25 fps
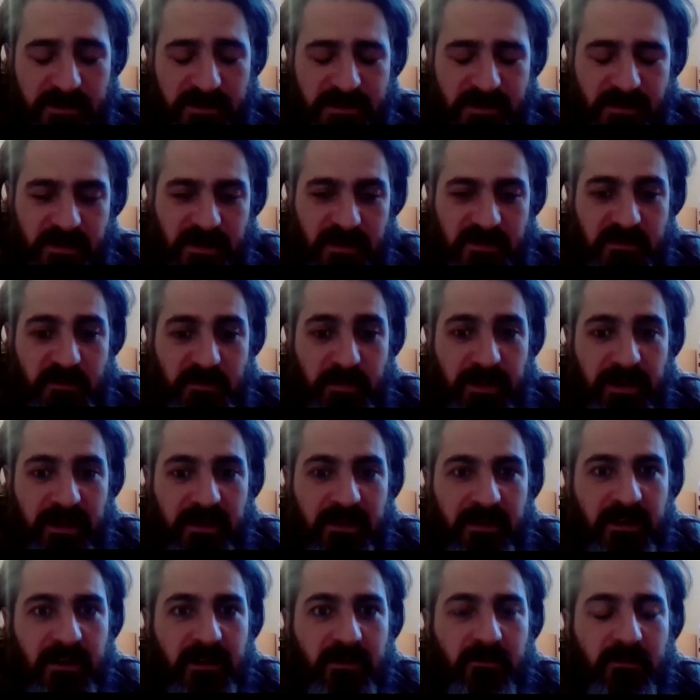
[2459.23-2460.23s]
sometimes
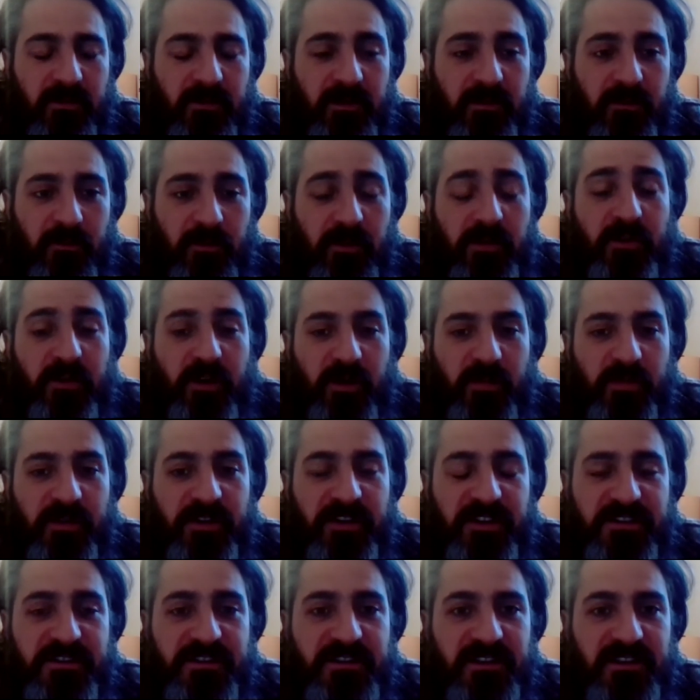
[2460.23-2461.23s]
planting it with
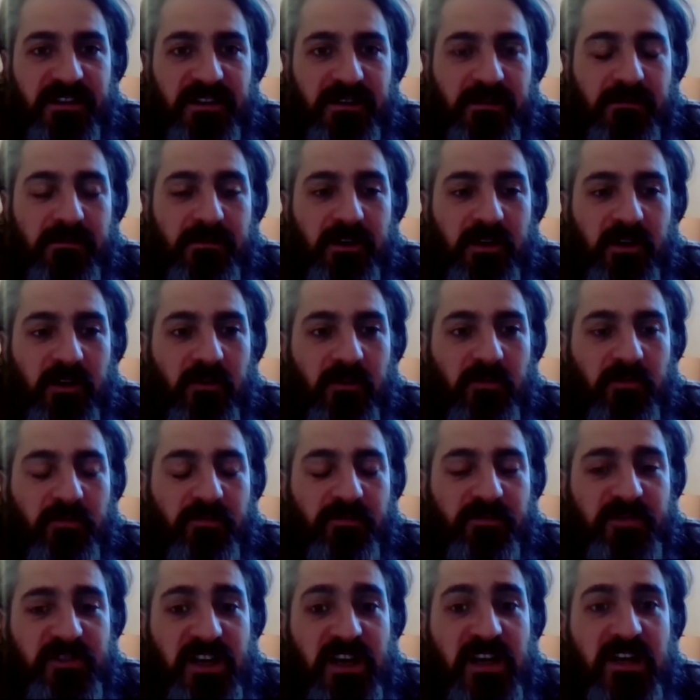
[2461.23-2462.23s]
competition can,
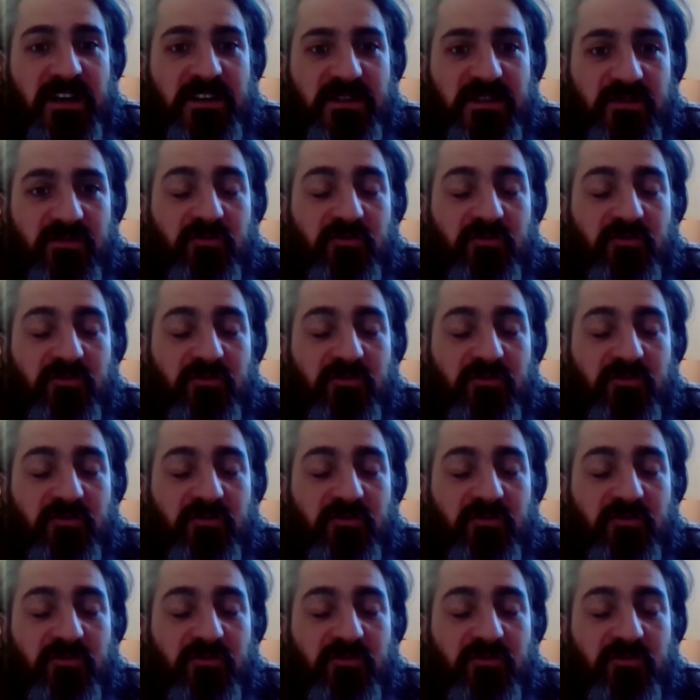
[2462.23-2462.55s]
change the